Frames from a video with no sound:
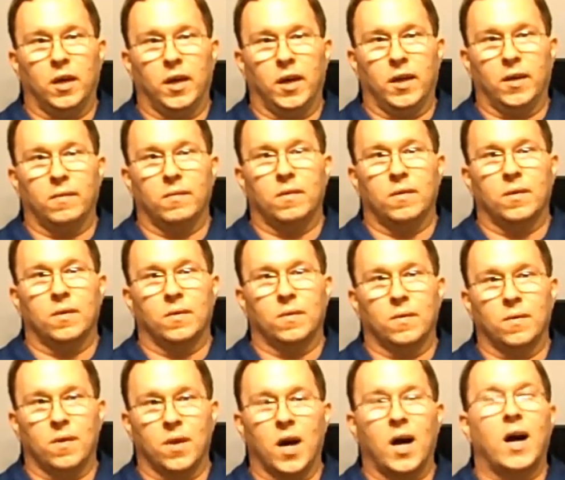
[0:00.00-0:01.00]
and
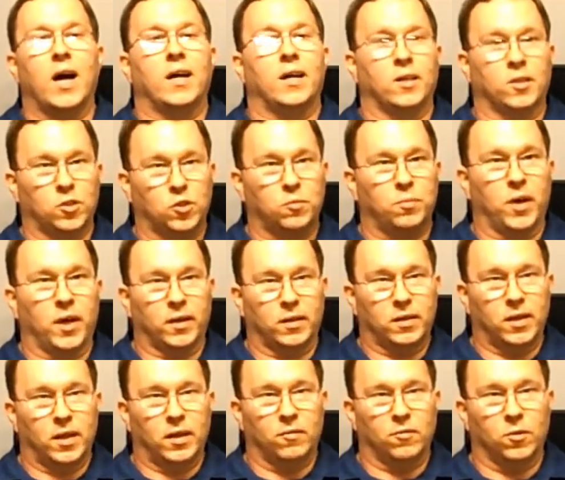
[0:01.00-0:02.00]
not
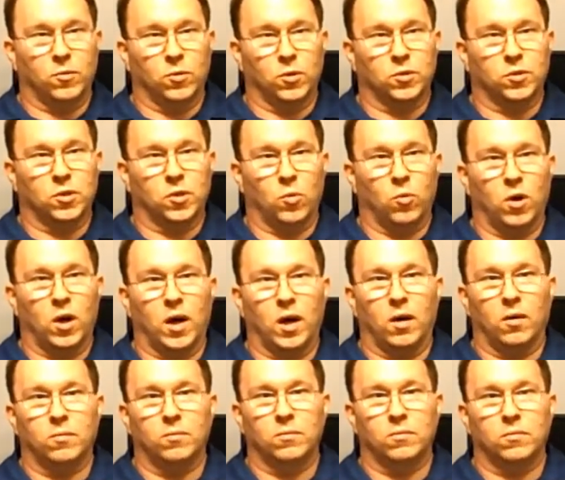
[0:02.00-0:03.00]
expect that every once in a
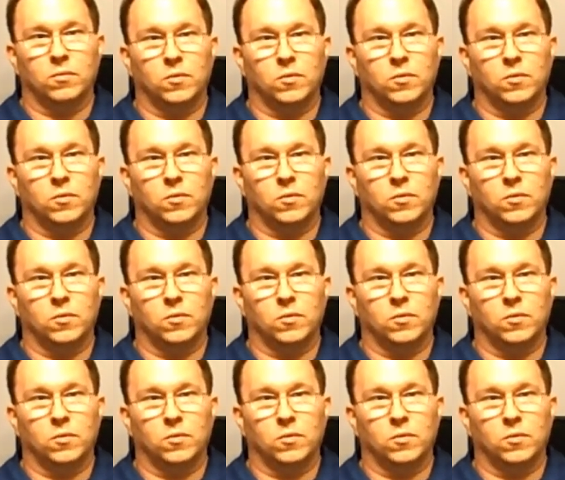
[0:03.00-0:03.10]
while.